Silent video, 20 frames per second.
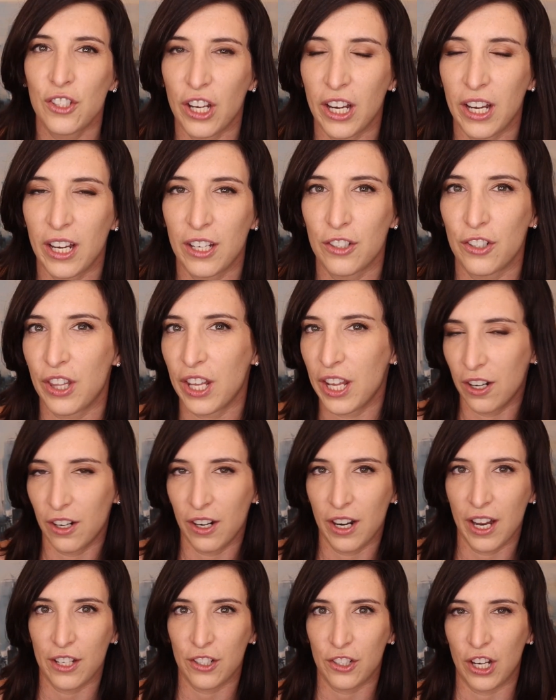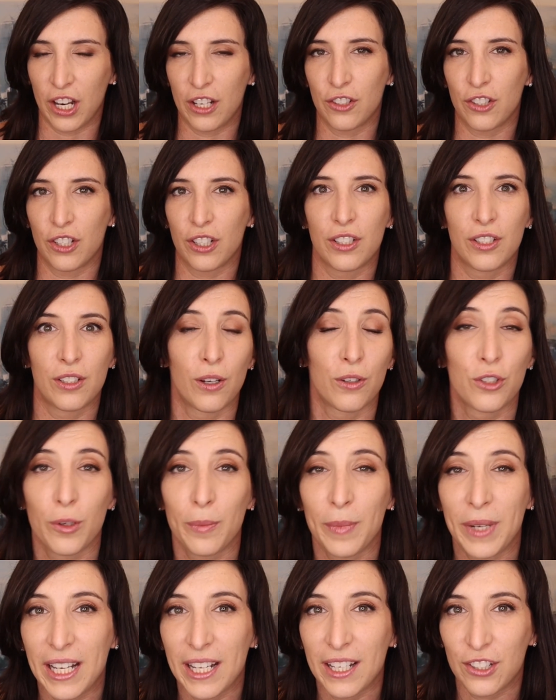change, the internet changes, social
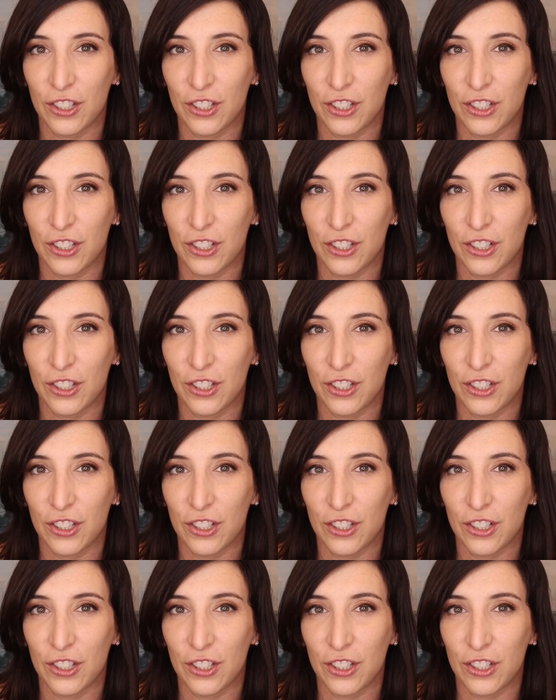media